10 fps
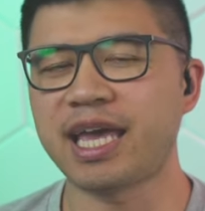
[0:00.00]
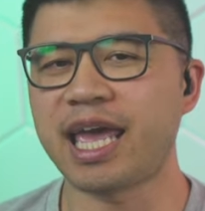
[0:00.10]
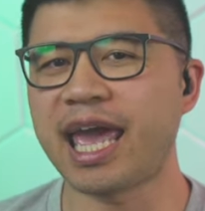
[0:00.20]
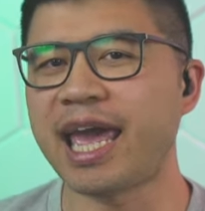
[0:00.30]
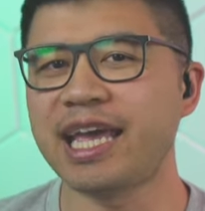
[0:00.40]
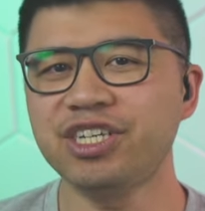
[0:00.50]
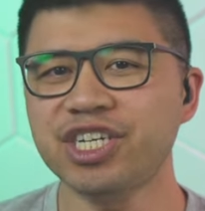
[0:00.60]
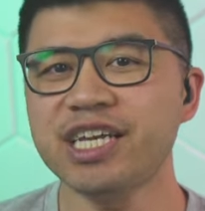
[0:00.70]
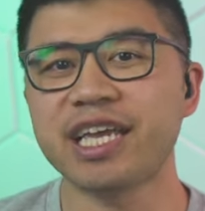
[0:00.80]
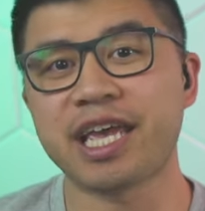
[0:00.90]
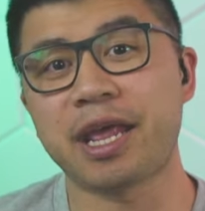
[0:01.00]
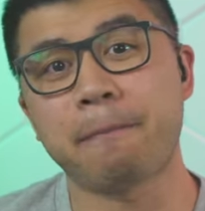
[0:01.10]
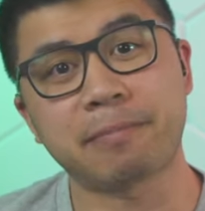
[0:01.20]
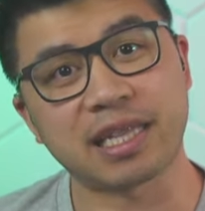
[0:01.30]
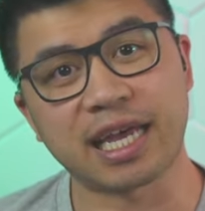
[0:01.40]
aging
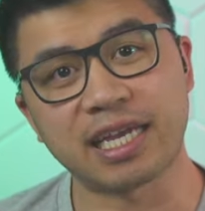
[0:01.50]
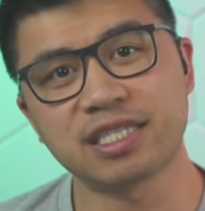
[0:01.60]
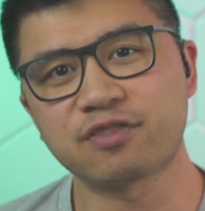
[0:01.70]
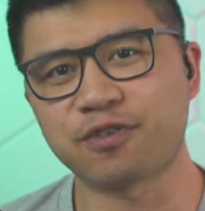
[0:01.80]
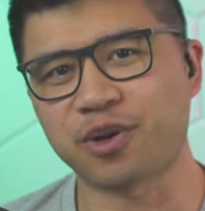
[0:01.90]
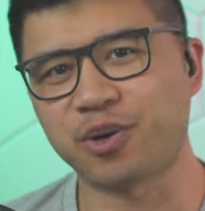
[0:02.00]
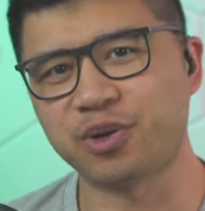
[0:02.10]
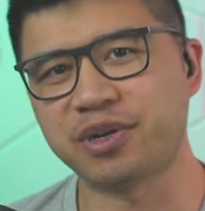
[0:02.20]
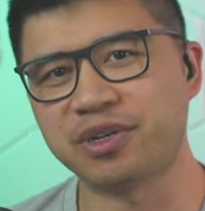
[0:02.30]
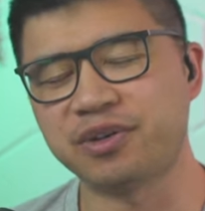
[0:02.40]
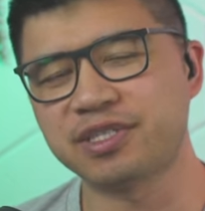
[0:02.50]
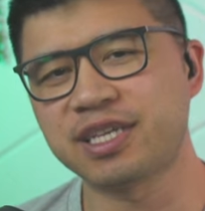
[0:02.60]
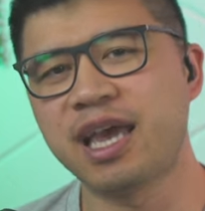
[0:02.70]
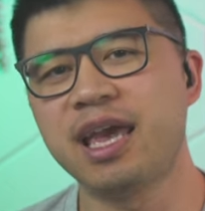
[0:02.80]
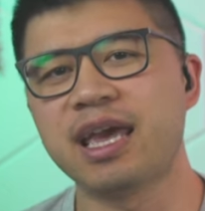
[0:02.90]
in place for older adults
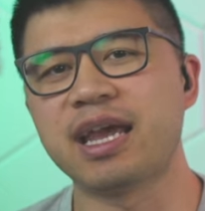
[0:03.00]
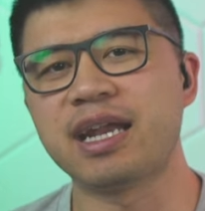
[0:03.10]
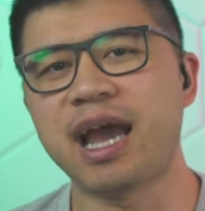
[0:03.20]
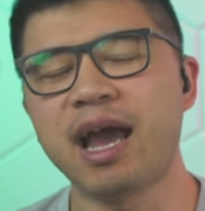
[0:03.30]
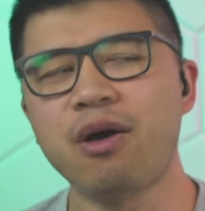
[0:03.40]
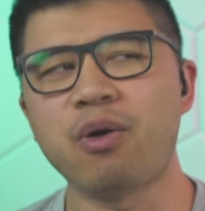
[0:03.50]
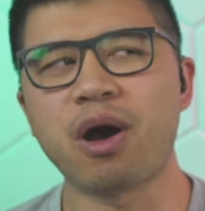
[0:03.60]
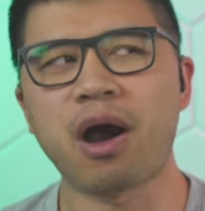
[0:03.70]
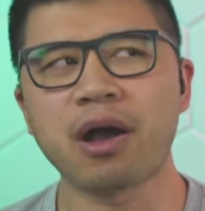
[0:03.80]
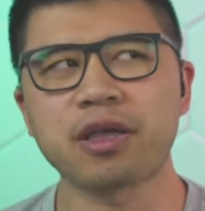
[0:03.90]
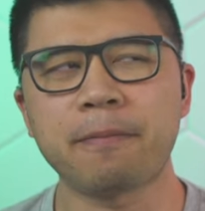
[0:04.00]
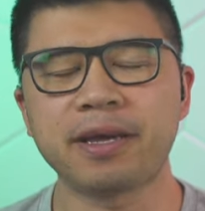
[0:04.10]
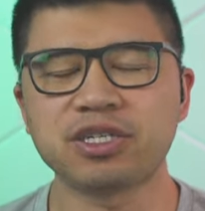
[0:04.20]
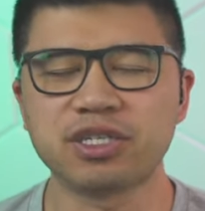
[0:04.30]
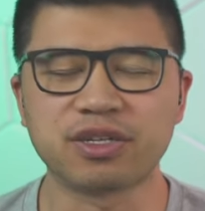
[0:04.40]
and how
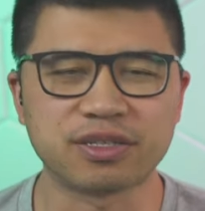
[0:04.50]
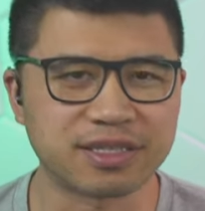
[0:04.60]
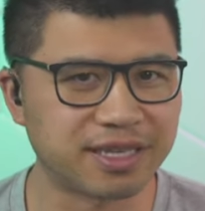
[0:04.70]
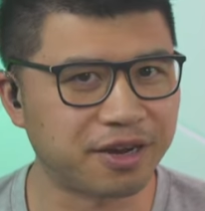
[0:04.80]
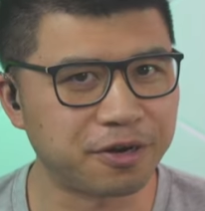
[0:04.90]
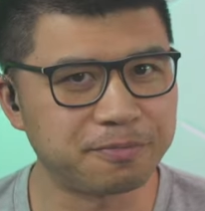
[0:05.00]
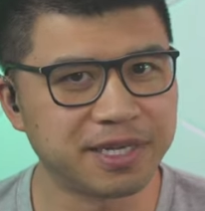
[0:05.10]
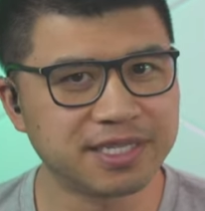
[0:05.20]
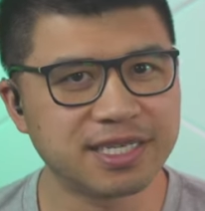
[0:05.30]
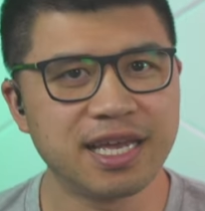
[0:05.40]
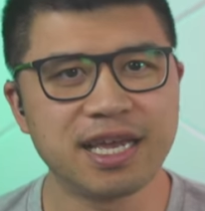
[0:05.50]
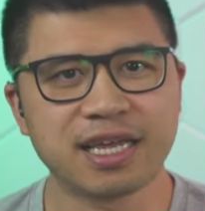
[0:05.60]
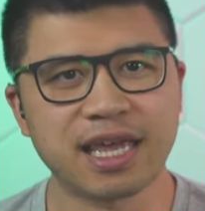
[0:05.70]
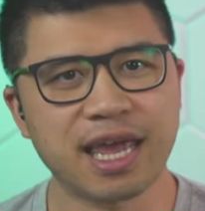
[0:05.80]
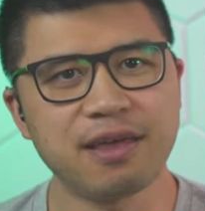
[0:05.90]
occupational therapists
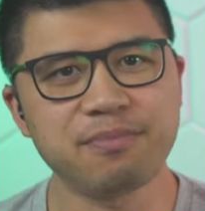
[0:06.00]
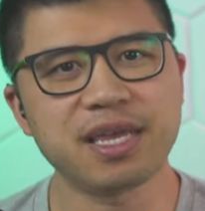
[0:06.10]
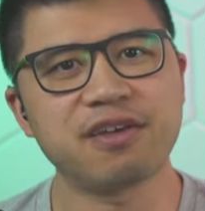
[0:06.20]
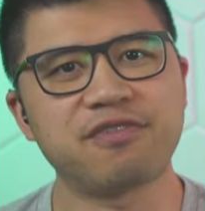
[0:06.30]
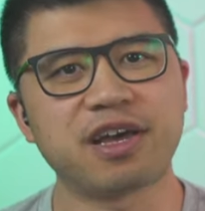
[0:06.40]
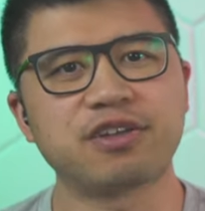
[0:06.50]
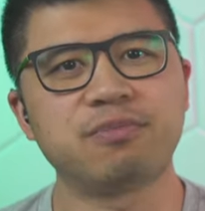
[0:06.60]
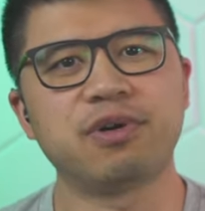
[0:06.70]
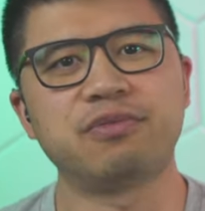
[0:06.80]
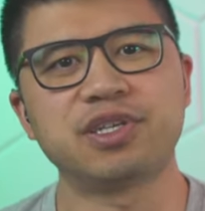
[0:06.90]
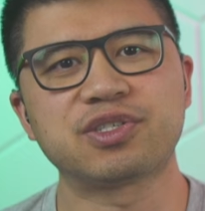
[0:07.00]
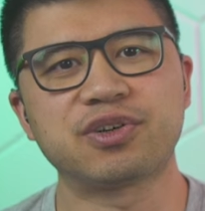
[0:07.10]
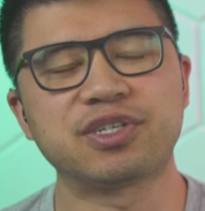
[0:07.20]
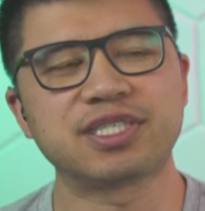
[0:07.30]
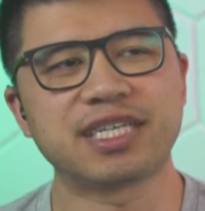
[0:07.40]
can be a valuable
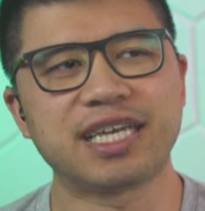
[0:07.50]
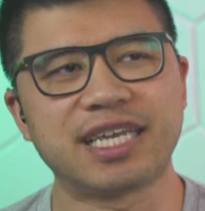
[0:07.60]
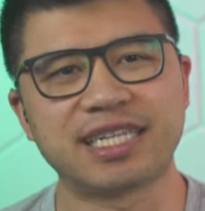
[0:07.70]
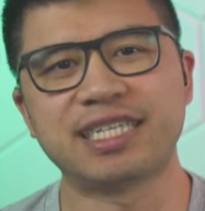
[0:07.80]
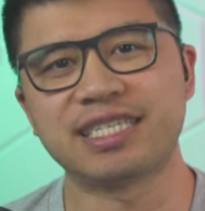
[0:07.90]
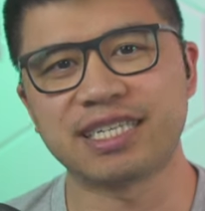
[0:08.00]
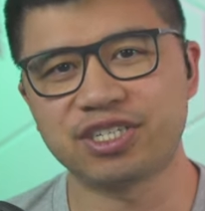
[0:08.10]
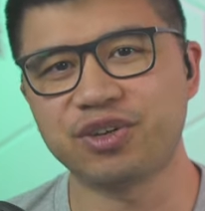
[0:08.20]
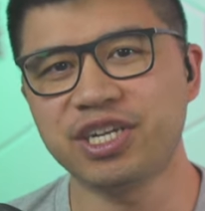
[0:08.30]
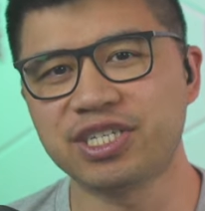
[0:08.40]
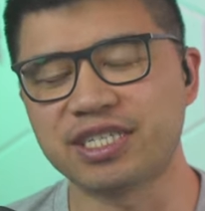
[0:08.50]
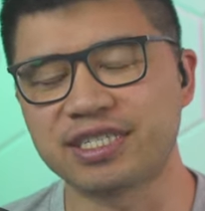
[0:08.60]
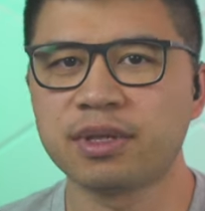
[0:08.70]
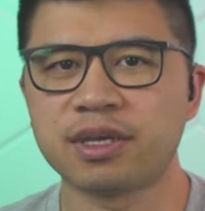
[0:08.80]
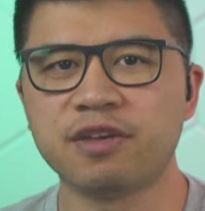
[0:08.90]
resource in these
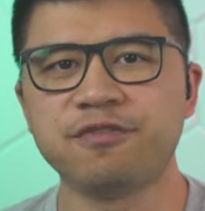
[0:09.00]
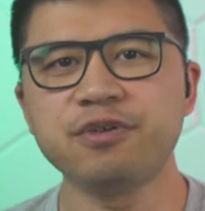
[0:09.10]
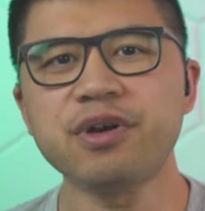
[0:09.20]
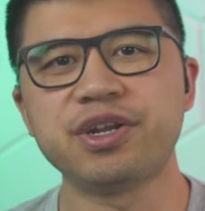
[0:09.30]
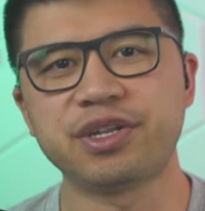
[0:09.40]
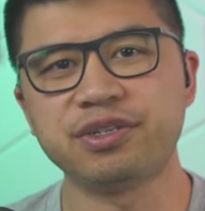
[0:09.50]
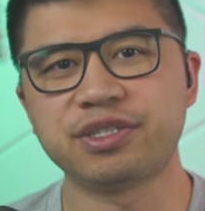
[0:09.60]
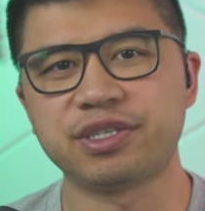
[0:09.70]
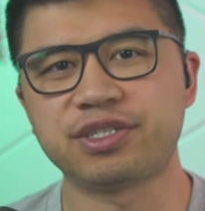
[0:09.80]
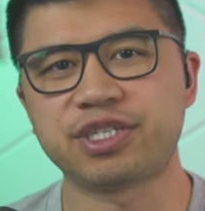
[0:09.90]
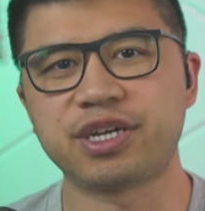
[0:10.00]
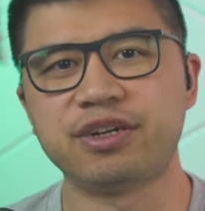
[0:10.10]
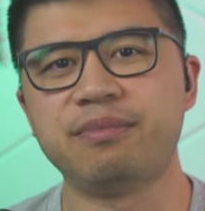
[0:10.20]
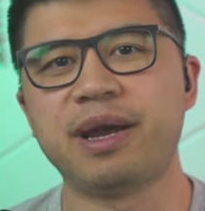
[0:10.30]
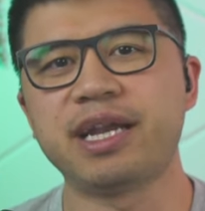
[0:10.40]
situations. If you are new to this
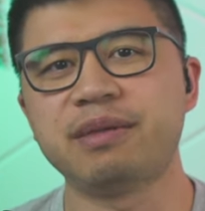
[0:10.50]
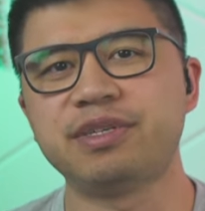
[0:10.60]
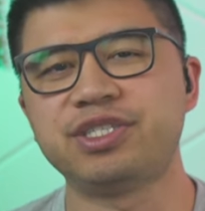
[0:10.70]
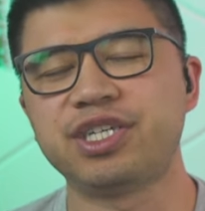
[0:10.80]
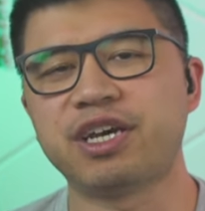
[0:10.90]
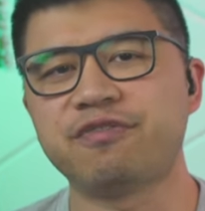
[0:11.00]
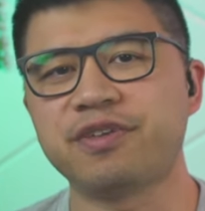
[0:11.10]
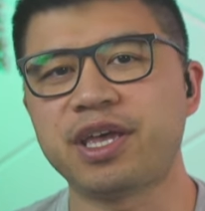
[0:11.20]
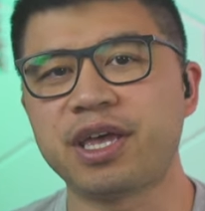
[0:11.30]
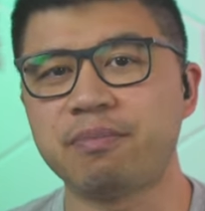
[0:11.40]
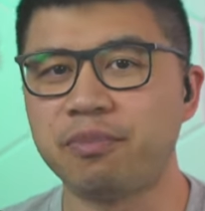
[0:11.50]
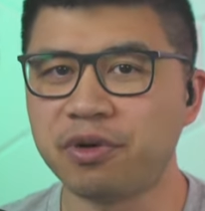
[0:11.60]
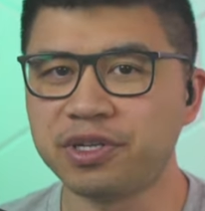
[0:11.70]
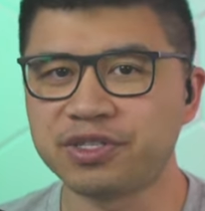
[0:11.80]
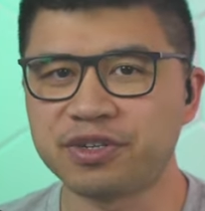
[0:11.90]
channel, my name is Jeff, a
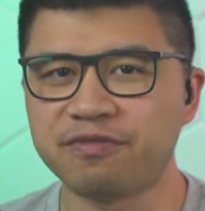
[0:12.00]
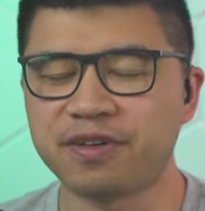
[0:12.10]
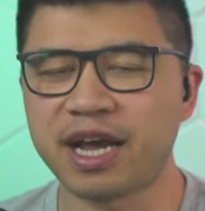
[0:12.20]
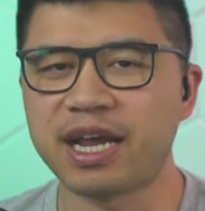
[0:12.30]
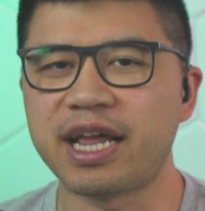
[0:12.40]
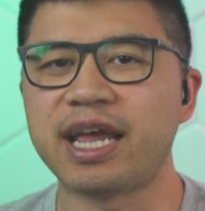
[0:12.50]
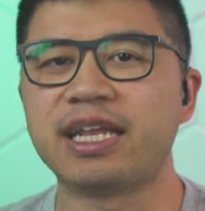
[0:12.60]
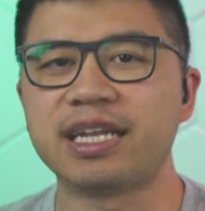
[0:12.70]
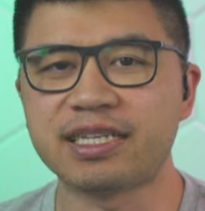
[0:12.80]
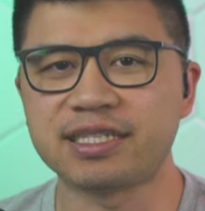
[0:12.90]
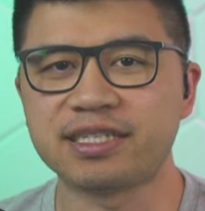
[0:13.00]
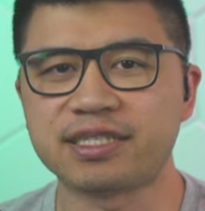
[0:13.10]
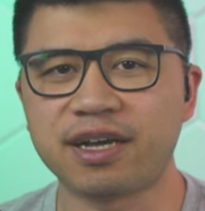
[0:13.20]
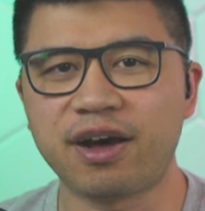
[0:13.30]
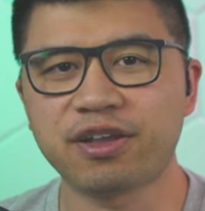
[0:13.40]
board certified and
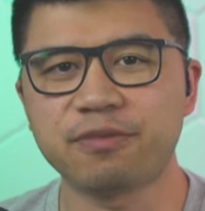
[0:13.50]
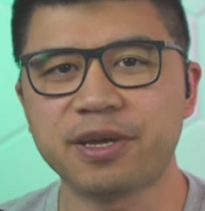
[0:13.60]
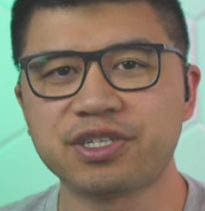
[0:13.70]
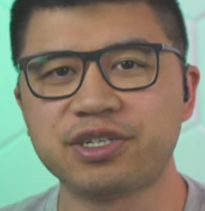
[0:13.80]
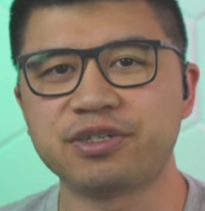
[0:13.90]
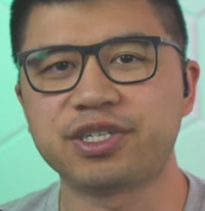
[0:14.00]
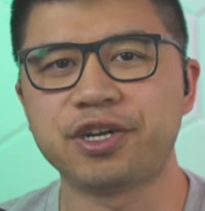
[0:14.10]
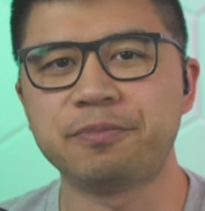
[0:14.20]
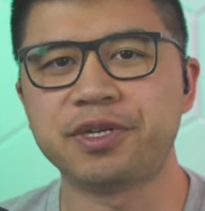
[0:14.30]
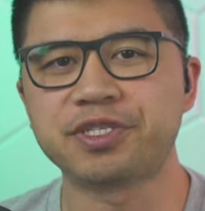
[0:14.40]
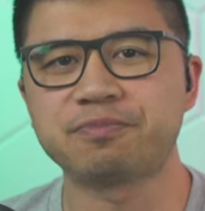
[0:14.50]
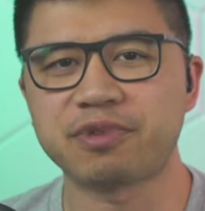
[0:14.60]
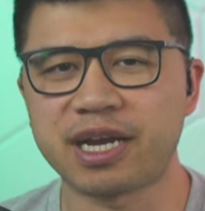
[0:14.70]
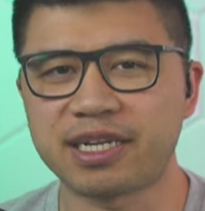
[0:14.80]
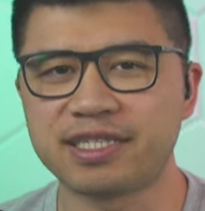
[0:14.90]
licensed occupational therapist
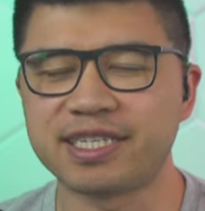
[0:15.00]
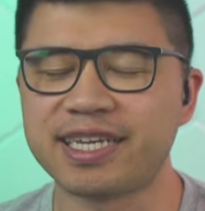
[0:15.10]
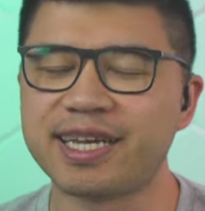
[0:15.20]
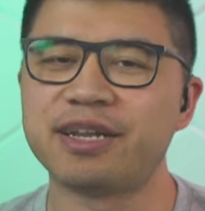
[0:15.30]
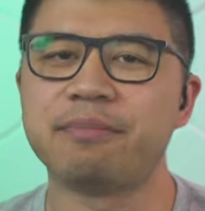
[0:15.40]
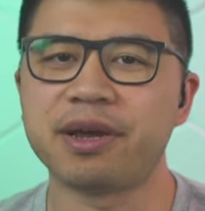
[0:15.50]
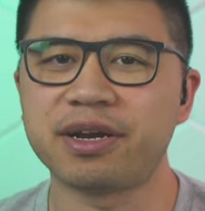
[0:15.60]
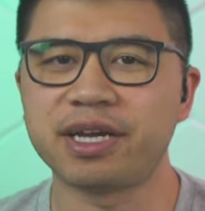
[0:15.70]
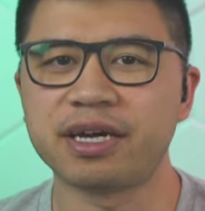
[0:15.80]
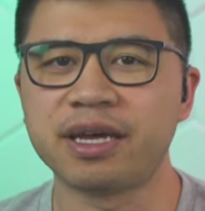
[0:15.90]
practicing in America.